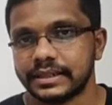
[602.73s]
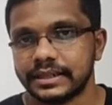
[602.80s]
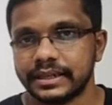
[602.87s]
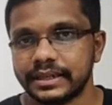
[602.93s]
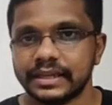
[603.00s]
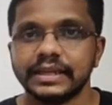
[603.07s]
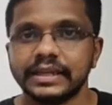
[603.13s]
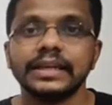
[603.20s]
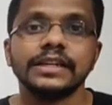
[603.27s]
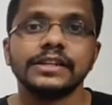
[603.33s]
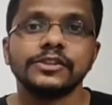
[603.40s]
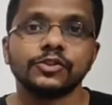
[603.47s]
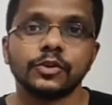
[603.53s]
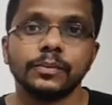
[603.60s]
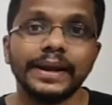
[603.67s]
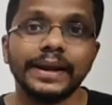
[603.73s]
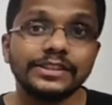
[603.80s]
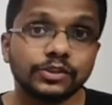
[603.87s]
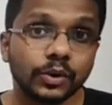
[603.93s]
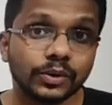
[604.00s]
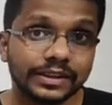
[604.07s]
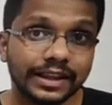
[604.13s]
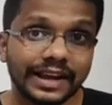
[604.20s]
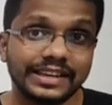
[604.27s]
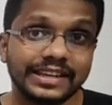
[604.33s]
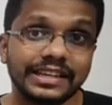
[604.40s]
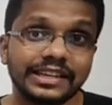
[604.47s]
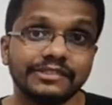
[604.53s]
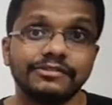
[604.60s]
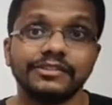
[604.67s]
DNA. So based on that,
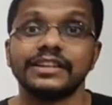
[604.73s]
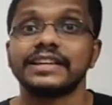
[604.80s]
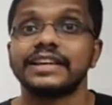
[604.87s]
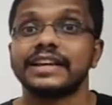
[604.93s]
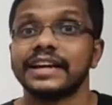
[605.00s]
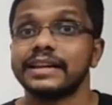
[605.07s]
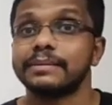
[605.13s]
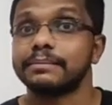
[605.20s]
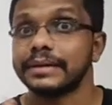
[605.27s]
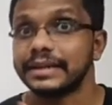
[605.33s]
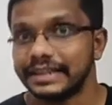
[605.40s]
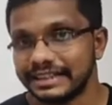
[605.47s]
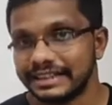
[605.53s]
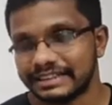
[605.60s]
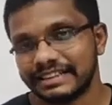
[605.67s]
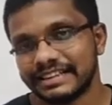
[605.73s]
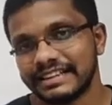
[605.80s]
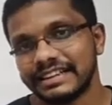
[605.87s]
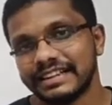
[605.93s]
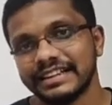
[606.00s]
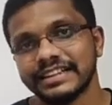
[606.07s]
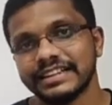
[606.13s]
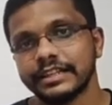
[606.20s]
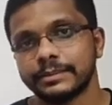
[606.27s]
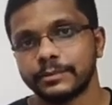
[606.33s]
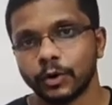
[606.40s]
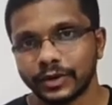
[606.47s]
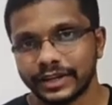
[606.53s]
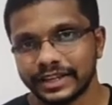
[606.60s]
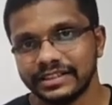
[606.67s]
we can predict the
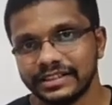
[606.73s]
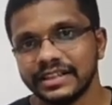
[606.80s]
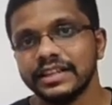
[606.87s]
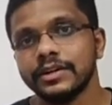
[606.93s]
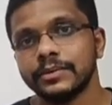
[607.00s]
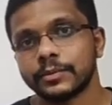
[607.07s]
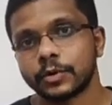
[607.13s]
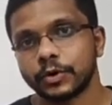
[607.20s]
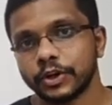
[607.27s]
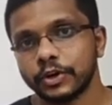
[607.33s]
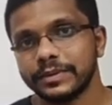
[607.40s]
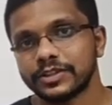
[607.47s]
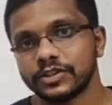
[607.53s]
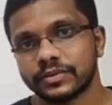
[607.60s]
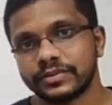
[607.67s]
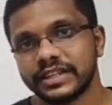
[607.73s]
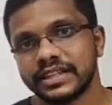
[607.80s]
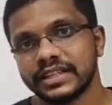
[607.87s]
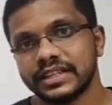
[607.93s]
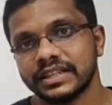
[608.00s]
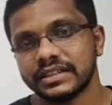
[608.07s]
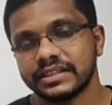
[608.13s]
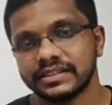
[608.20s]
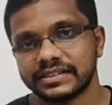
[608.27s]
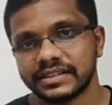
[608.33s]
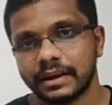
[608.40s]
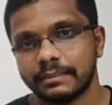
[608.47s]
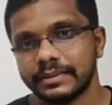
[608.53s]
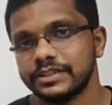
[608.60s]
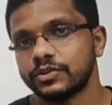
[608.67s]
protein, proteomics of the
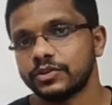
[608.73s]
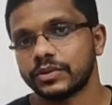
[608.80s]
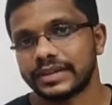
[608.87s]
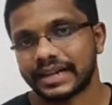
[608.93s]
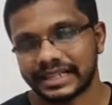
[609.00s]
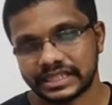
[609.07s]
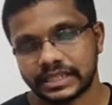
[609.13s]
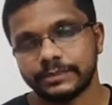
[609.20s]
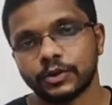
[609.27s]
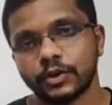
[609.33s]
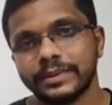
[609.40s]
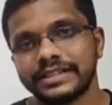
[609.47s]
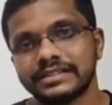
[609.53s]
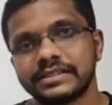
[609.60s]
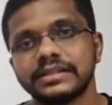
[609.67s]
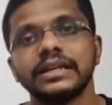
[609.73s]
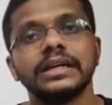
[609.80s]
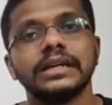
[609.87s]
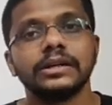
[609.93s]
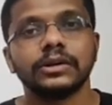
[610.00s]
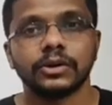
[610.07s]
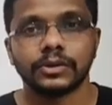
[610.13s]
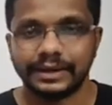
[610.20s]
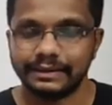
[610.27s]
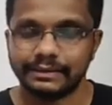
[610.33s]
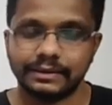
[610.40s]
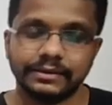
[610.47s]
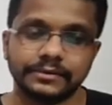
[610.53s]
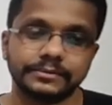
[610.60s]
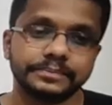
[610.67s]
samples, or transcriptomics, or anything.